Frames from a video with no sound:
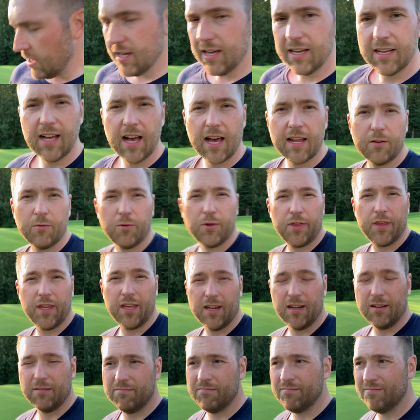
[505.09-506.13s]
Got it
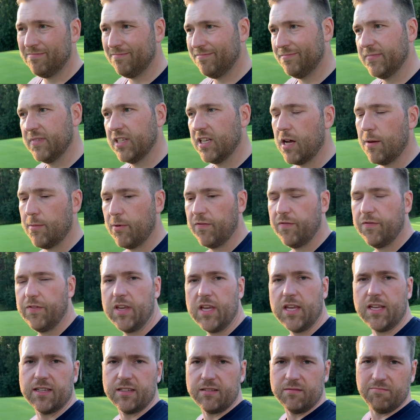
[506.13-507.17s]
within a couple
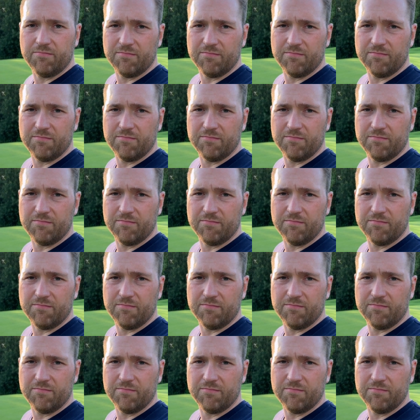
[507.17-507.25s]
feet.